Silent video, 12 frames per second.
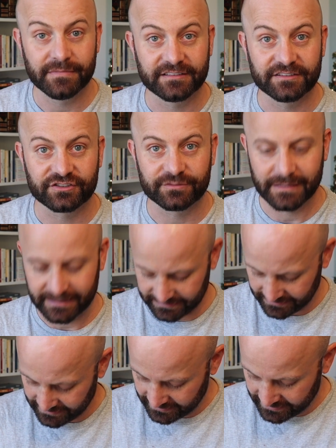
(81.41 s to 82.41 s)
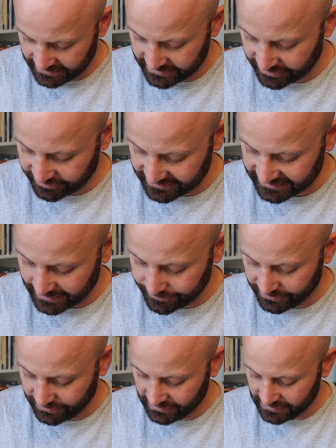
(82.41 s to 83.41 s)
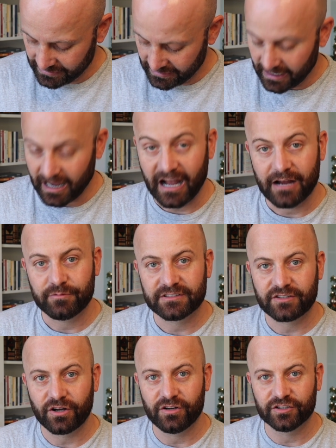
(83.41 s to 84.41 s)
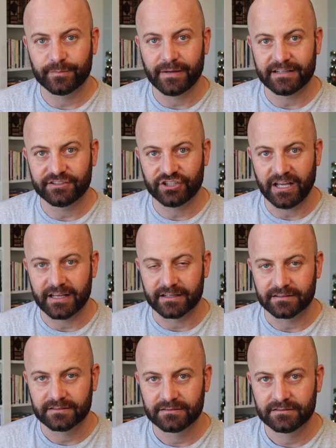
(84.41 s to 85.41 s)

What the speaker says: Mrs. Schmidt. The other example, I was called by Jane.